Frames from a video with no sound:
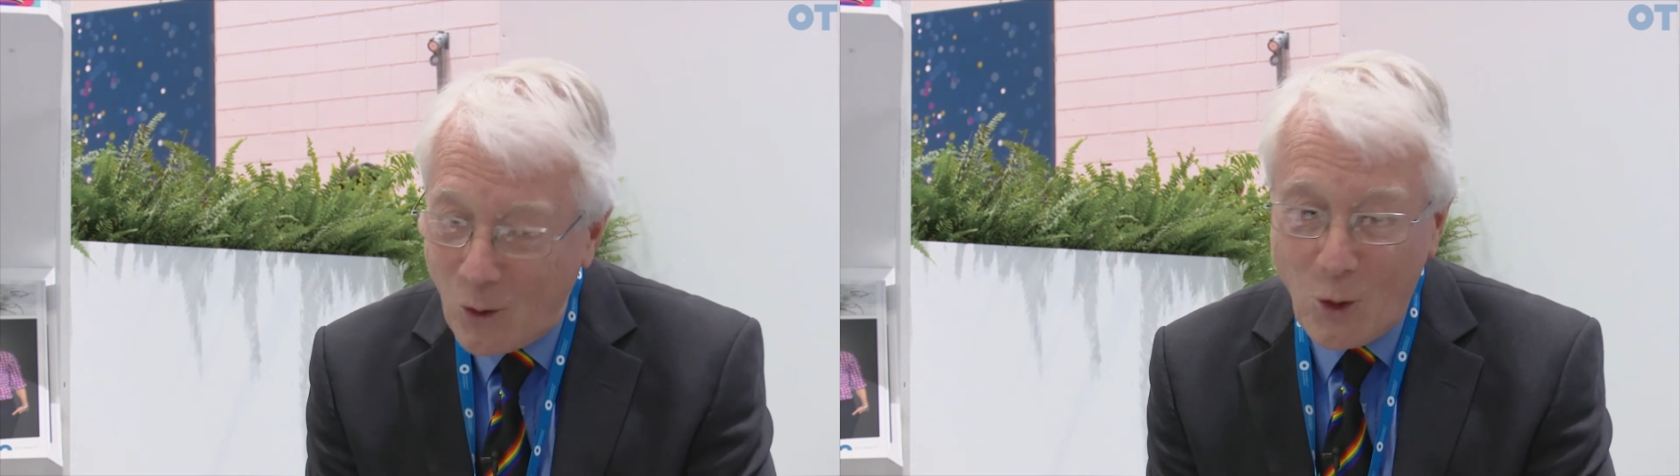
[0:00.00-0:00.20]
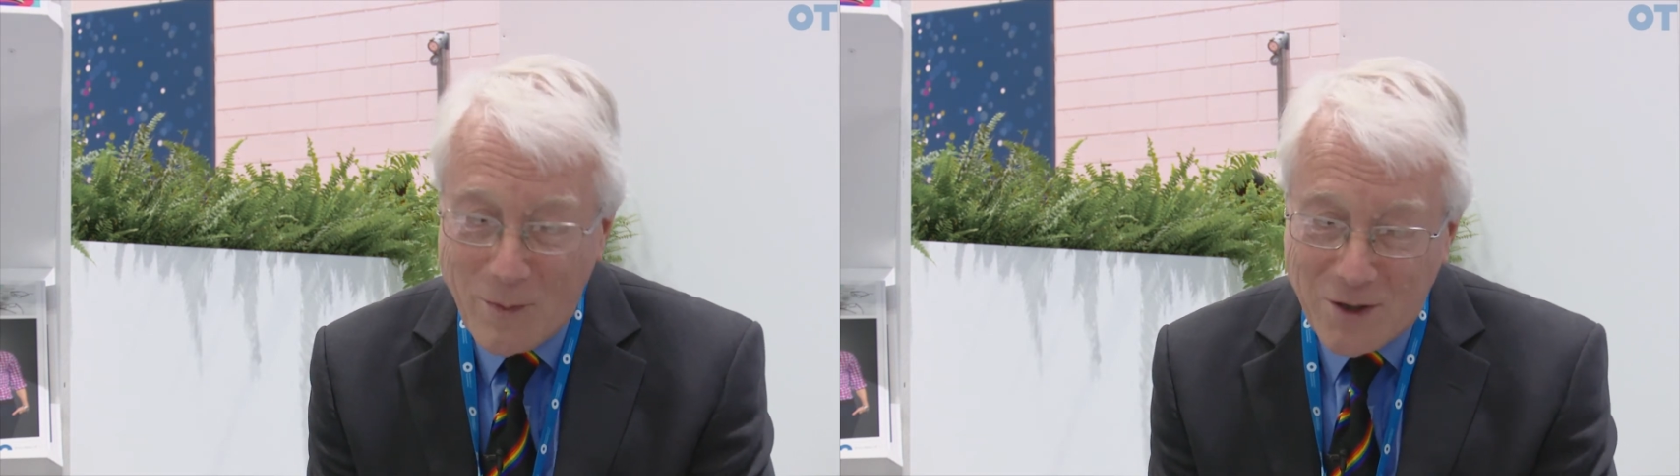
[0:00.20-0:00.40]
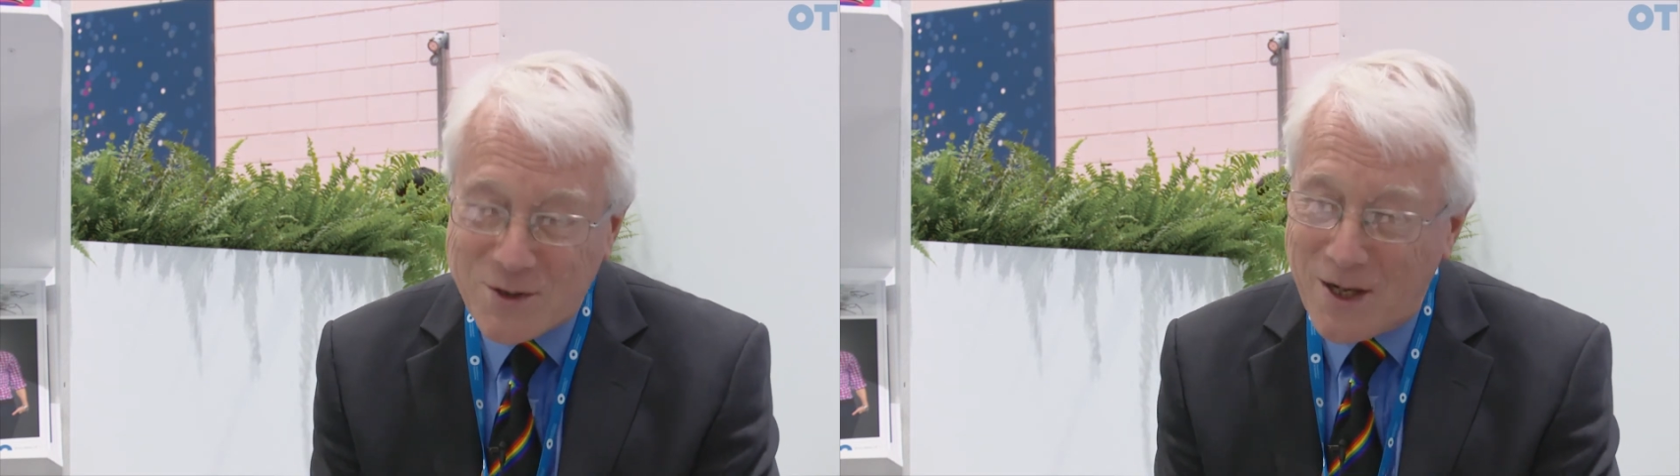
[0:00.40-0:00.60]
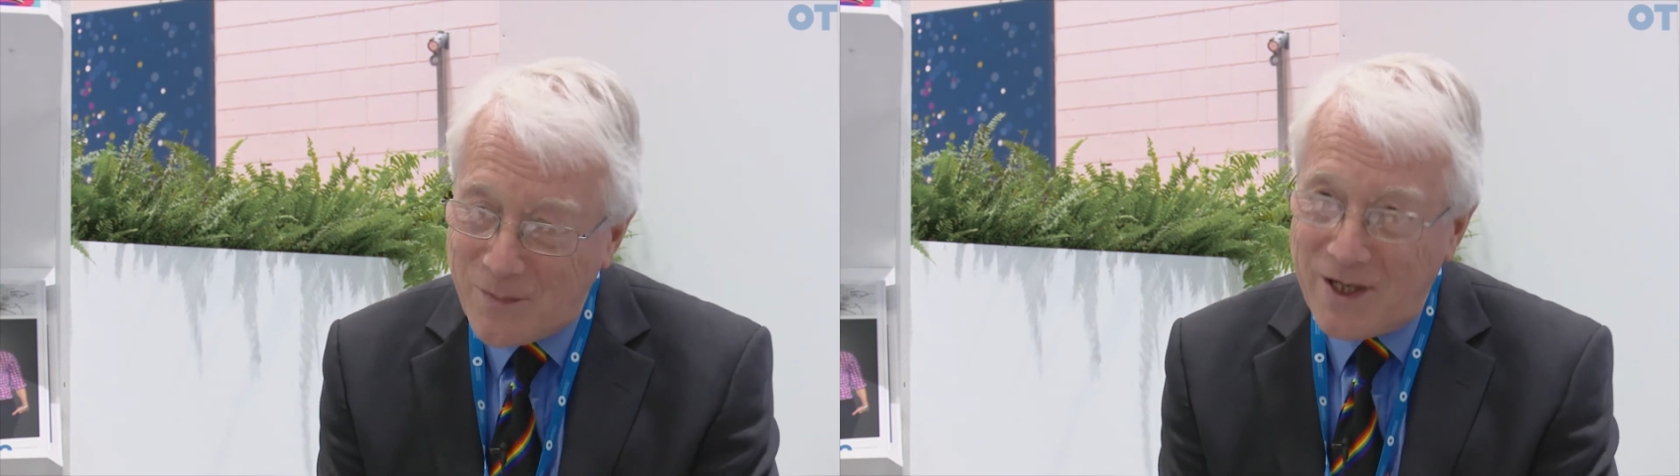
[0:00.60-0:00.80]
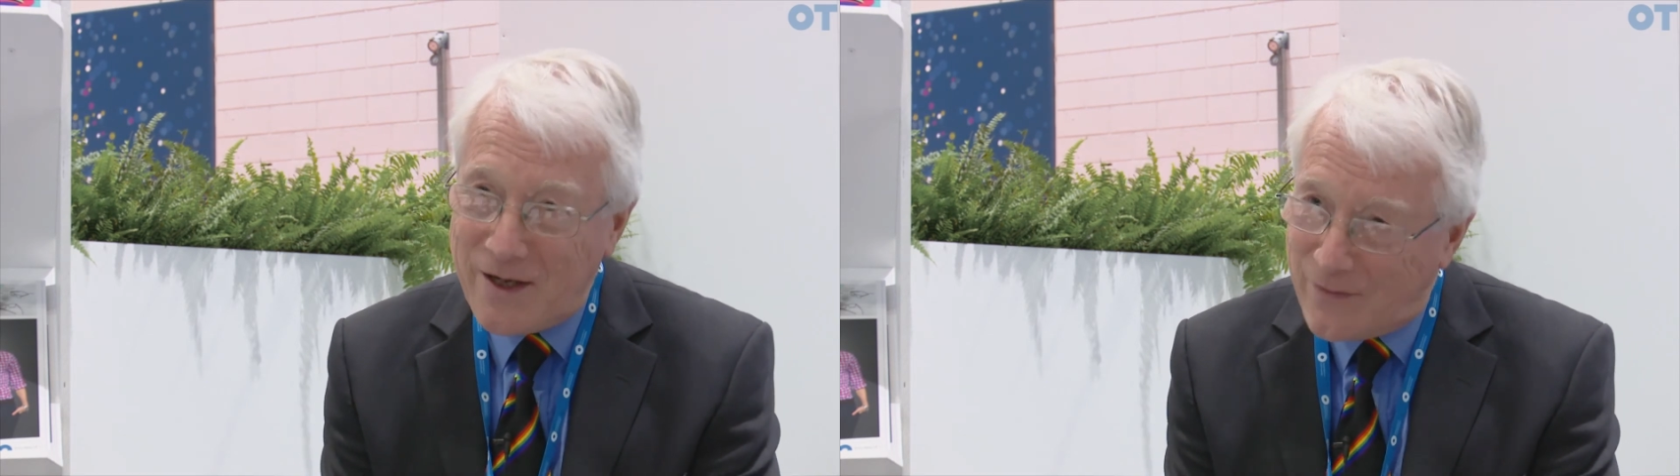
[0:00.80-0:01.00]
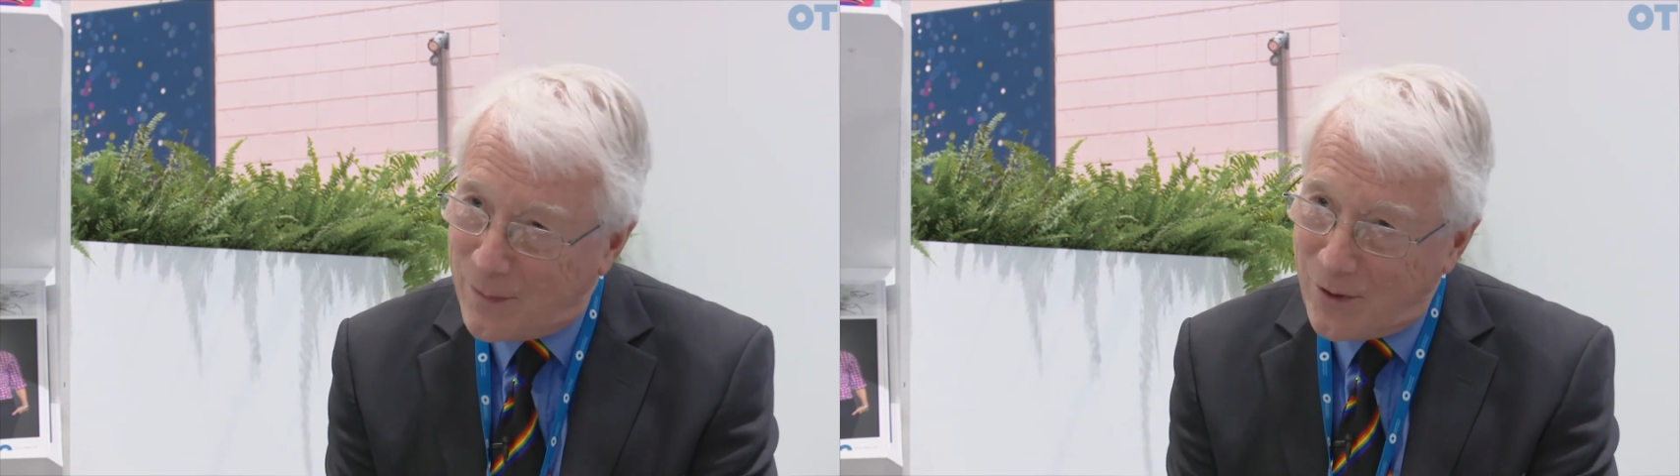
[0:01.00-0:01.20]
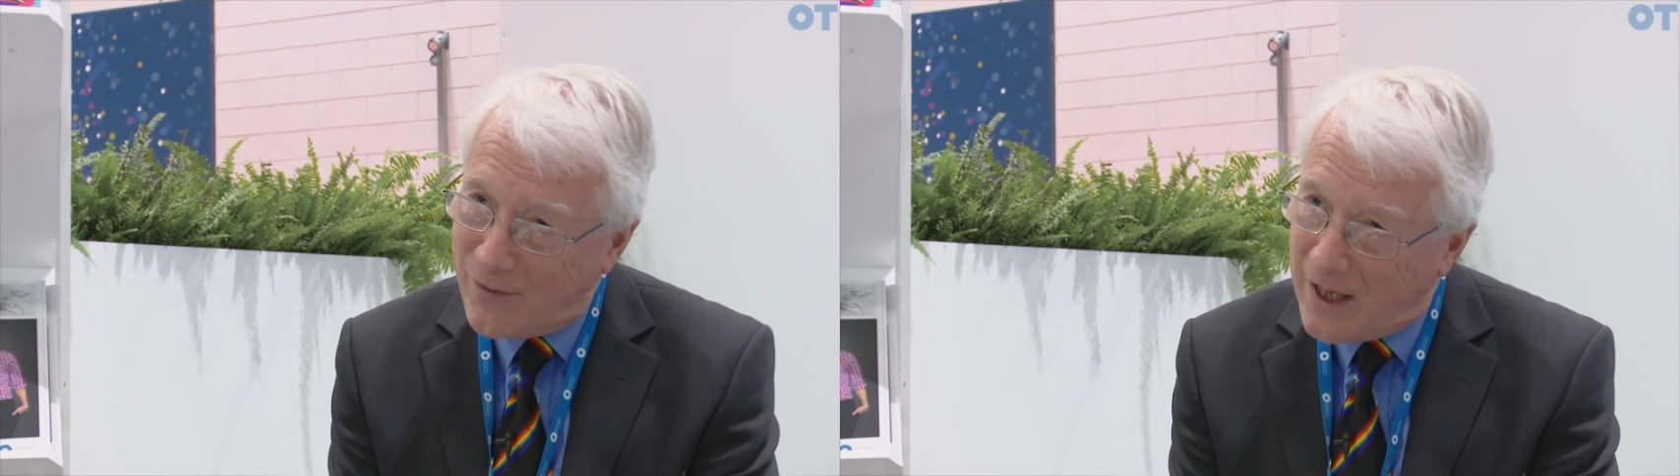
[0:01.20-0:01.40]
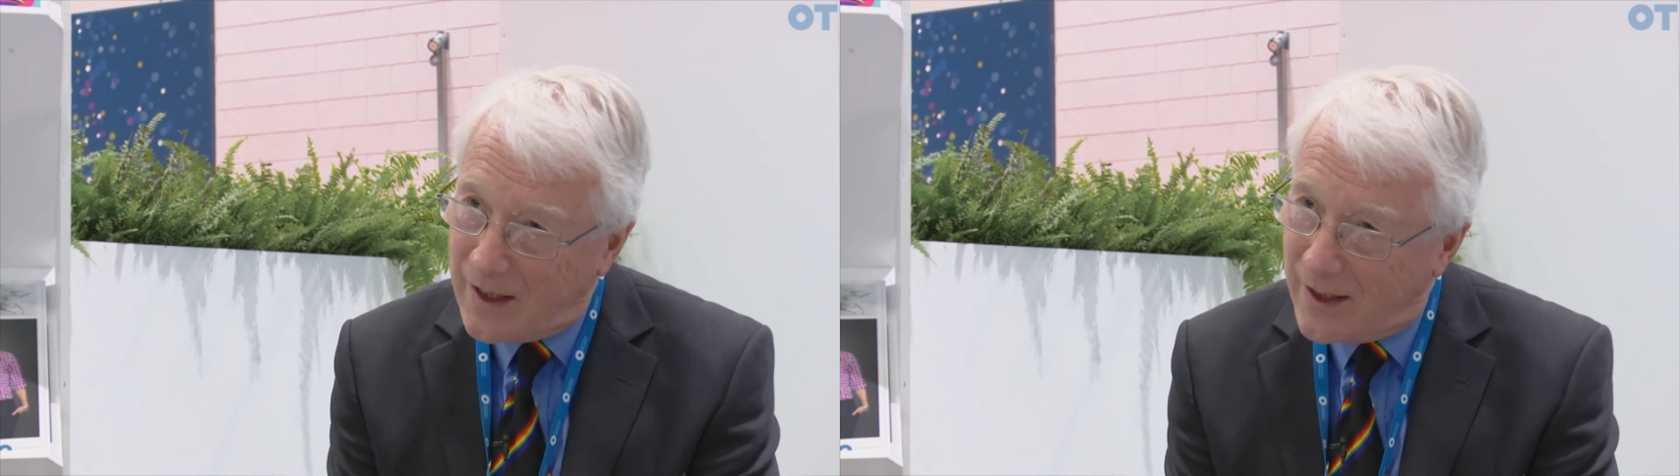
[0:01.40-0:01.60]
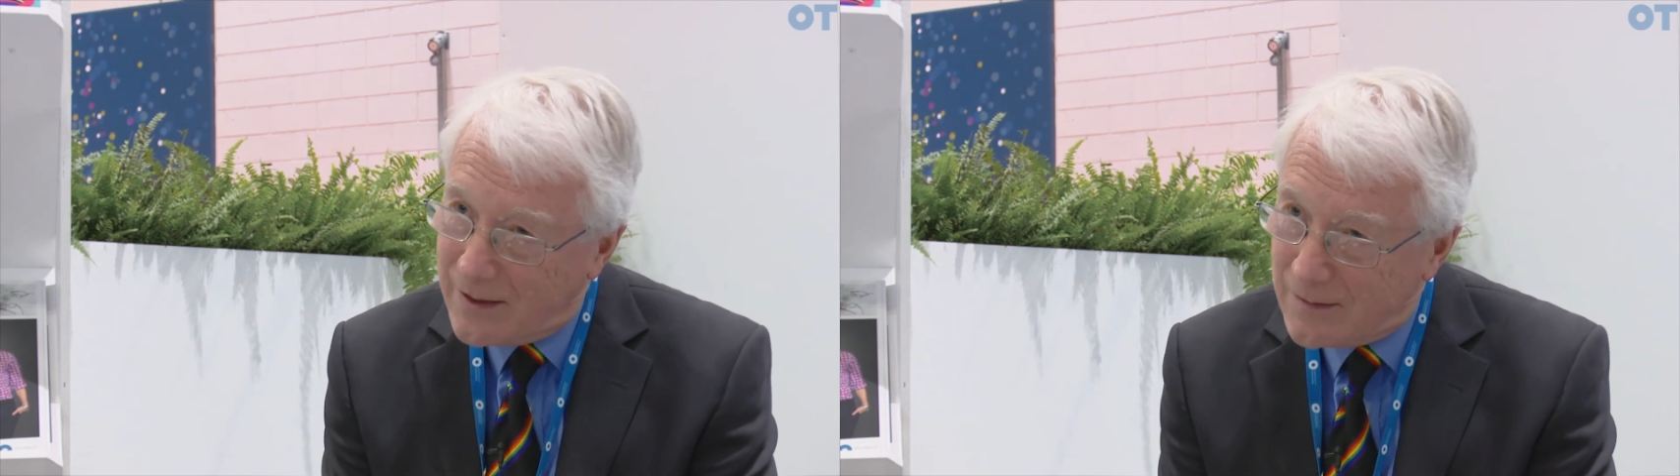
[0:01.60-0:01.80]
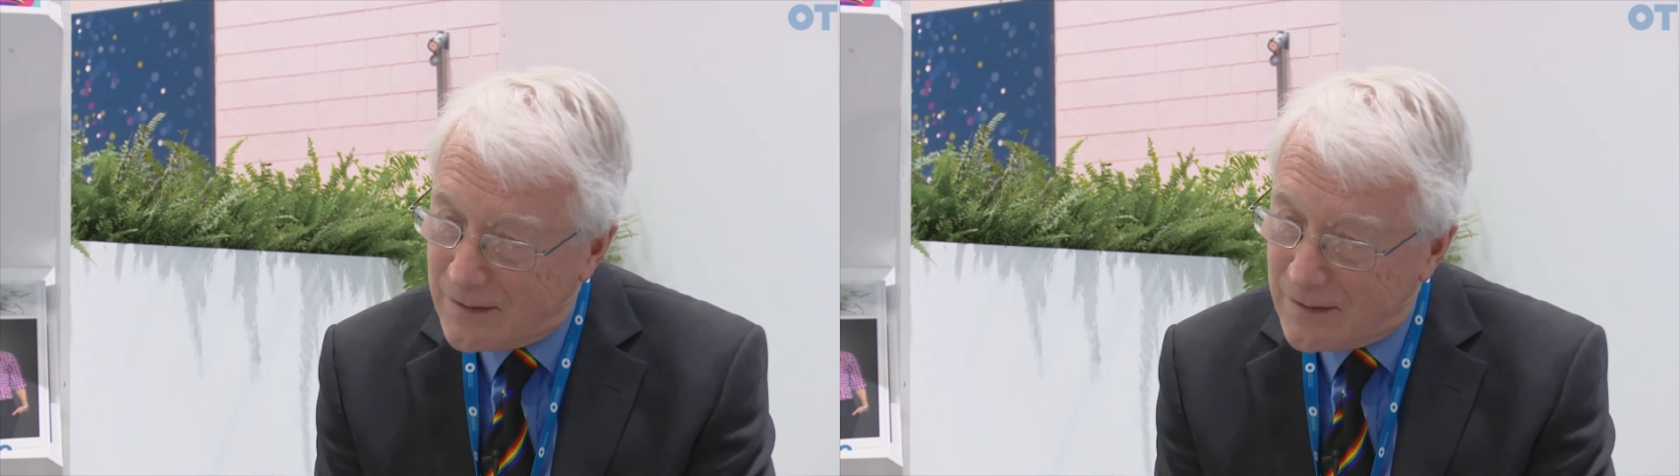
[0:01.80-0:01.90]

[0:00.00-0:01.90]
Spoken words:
almost unbelievable, really,